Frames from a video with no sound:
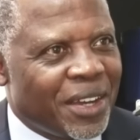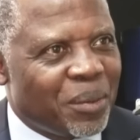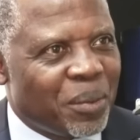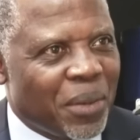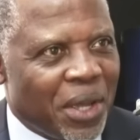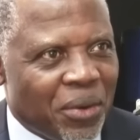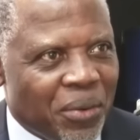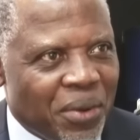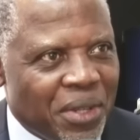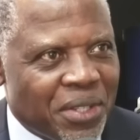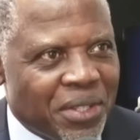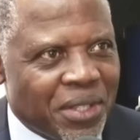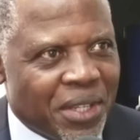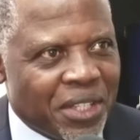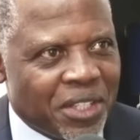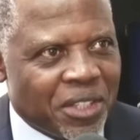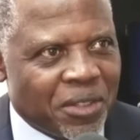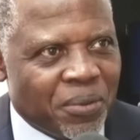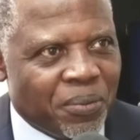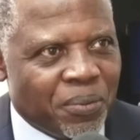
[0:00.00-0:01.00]
my
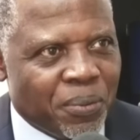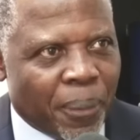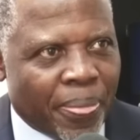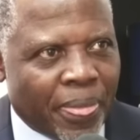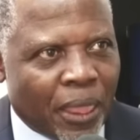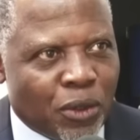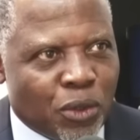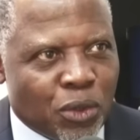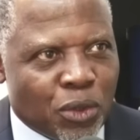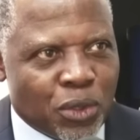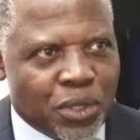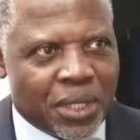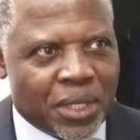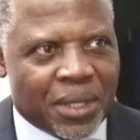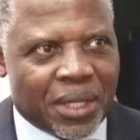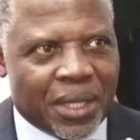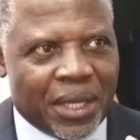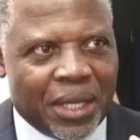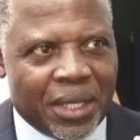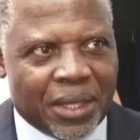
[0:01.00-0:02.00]
research. So those
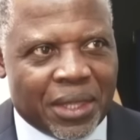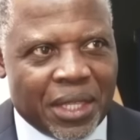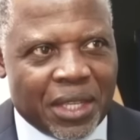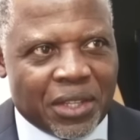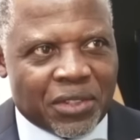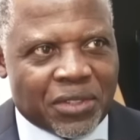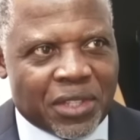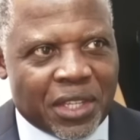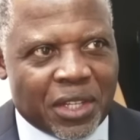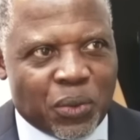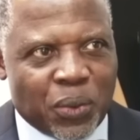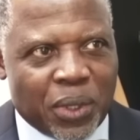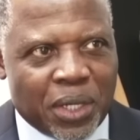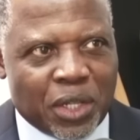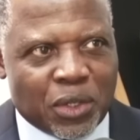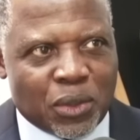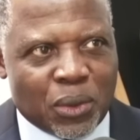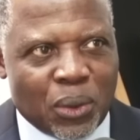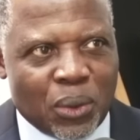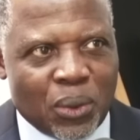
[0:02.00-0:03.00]
are the things that we
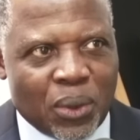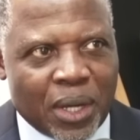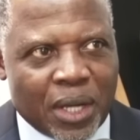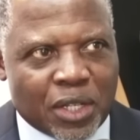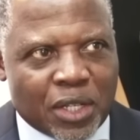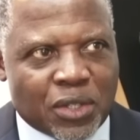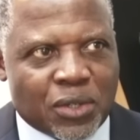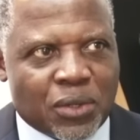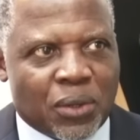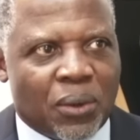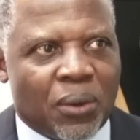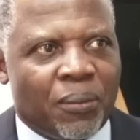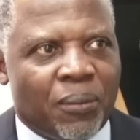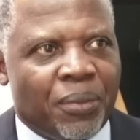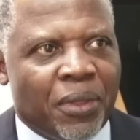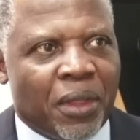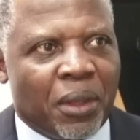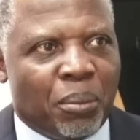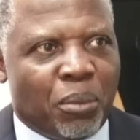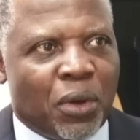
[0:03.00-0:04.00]
need to look at. So
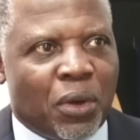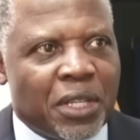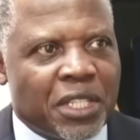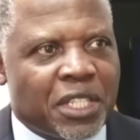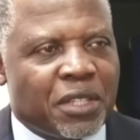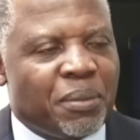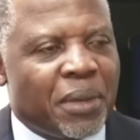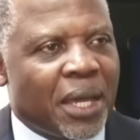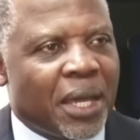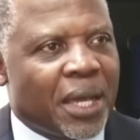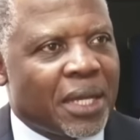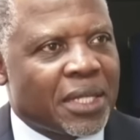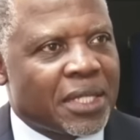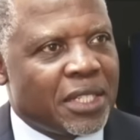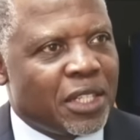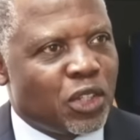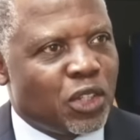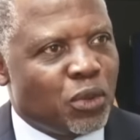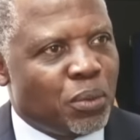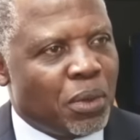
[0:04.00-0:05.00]

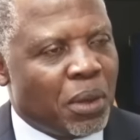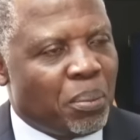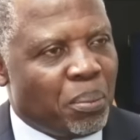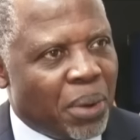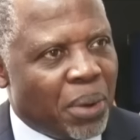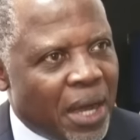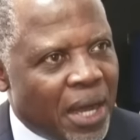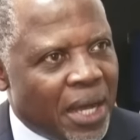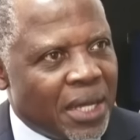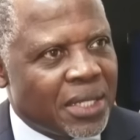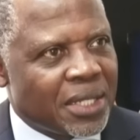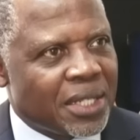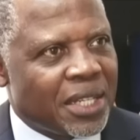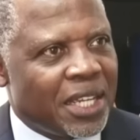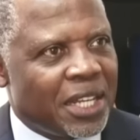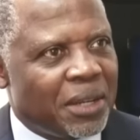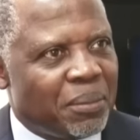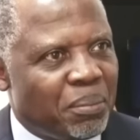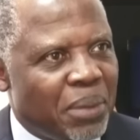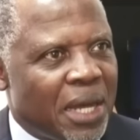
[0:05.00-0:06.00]
policymakers need to be part
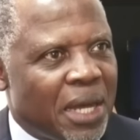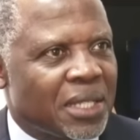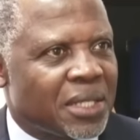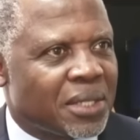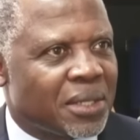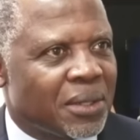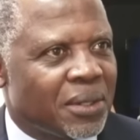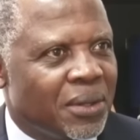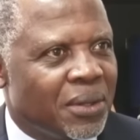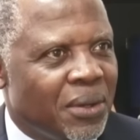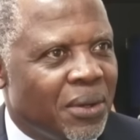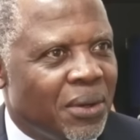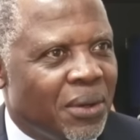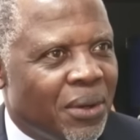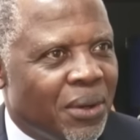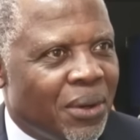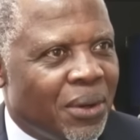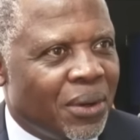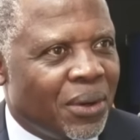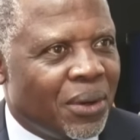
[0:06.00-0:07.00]
and parcel
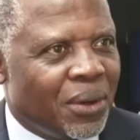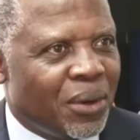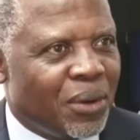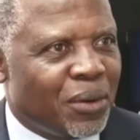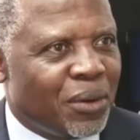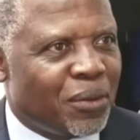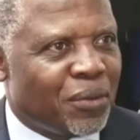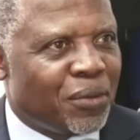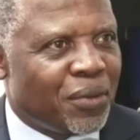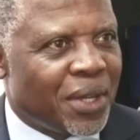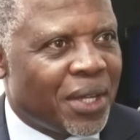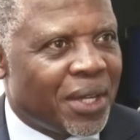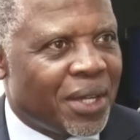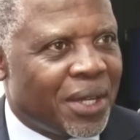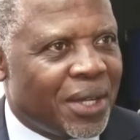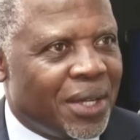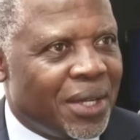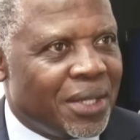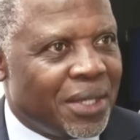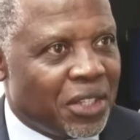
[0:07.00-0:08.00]
of
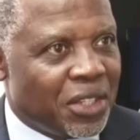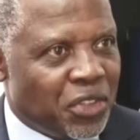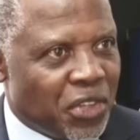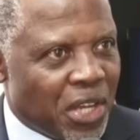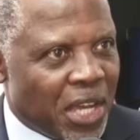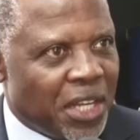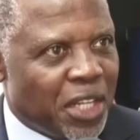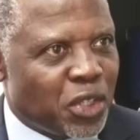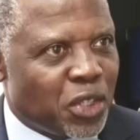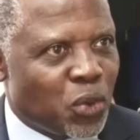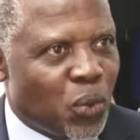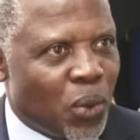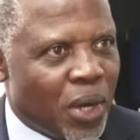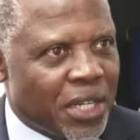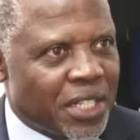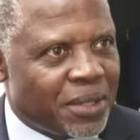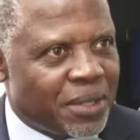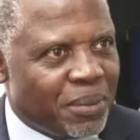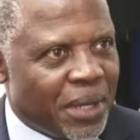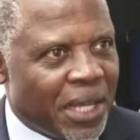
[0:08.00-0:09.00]
the journey
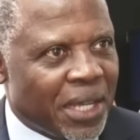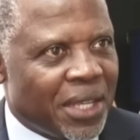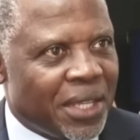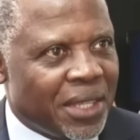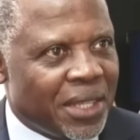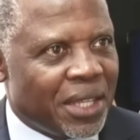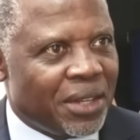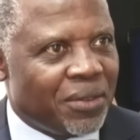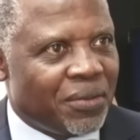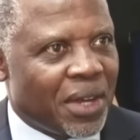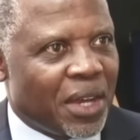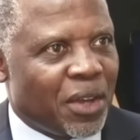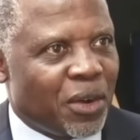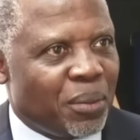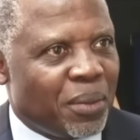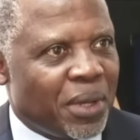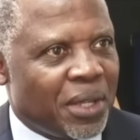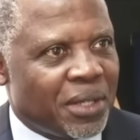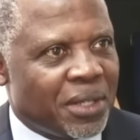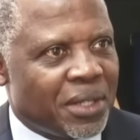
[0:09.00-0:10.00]
towards making the
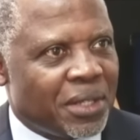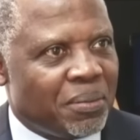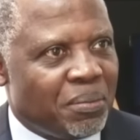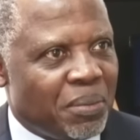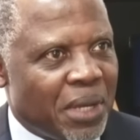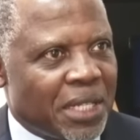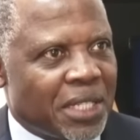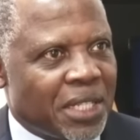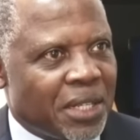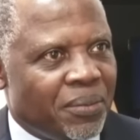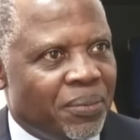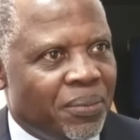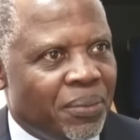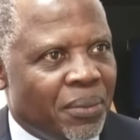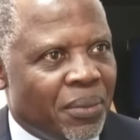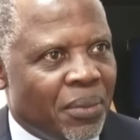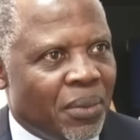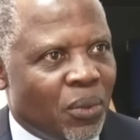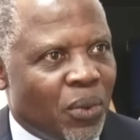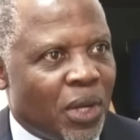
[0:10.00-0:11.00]
environment better.
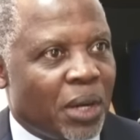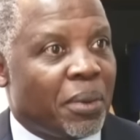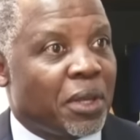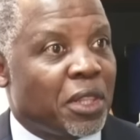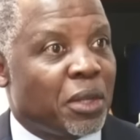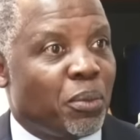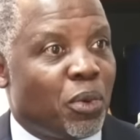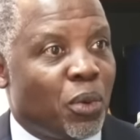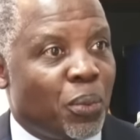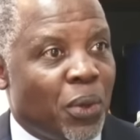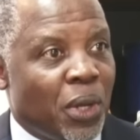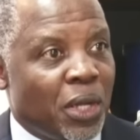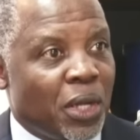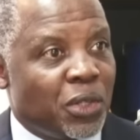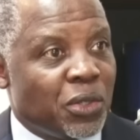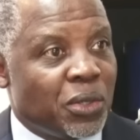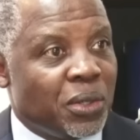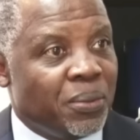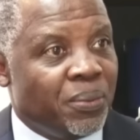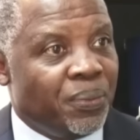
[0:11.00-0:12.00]
What about the
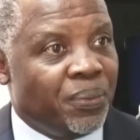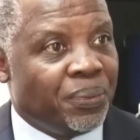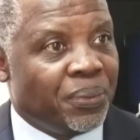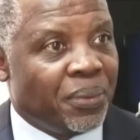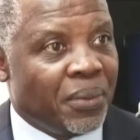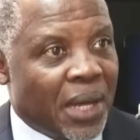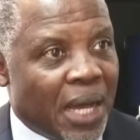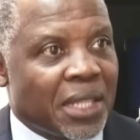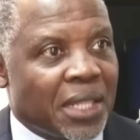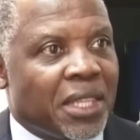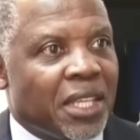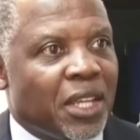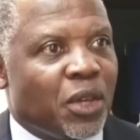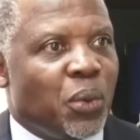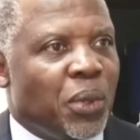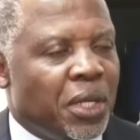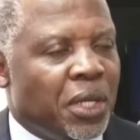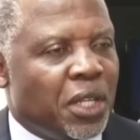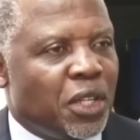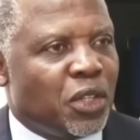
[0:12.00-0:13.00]
population? I
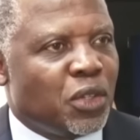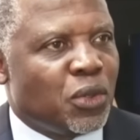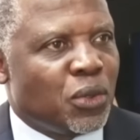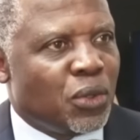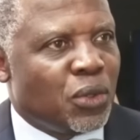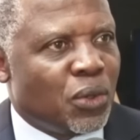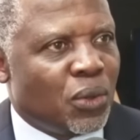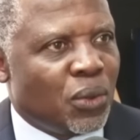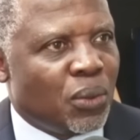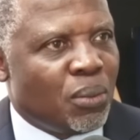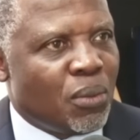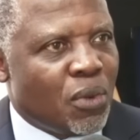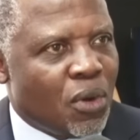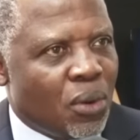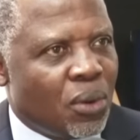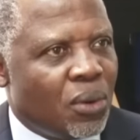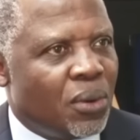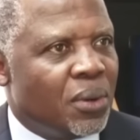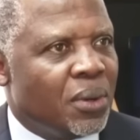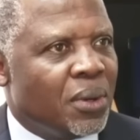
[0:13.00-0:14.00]
think we need to do
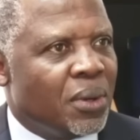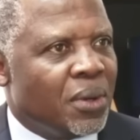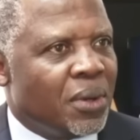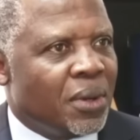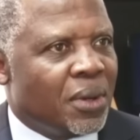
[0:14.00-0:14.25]
more